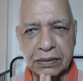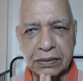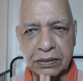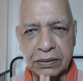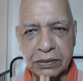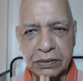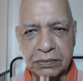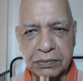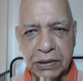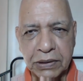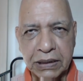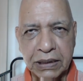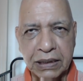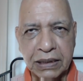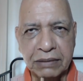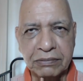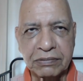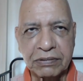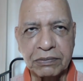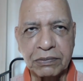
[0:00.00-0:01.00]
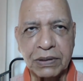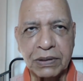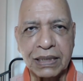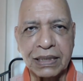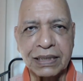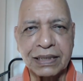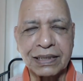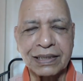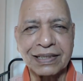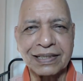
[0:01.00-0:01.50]
Good morning,
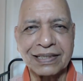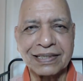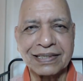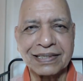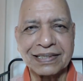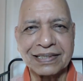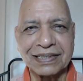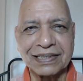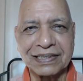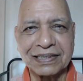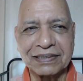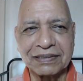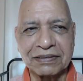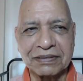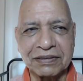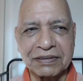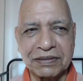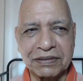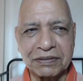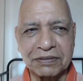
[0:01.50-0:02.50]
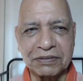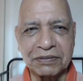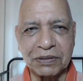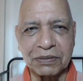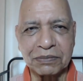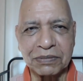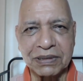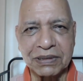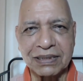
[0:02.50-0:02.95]
everyone, from